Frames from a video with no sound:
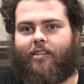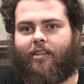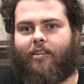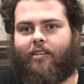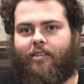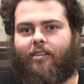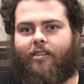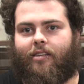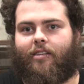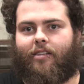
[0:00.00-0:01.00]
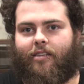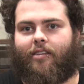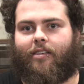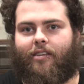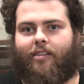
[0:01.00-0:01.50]
the cheese, a little bit
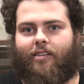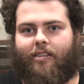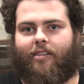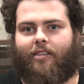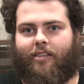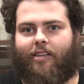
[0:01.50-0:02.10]
of provolone.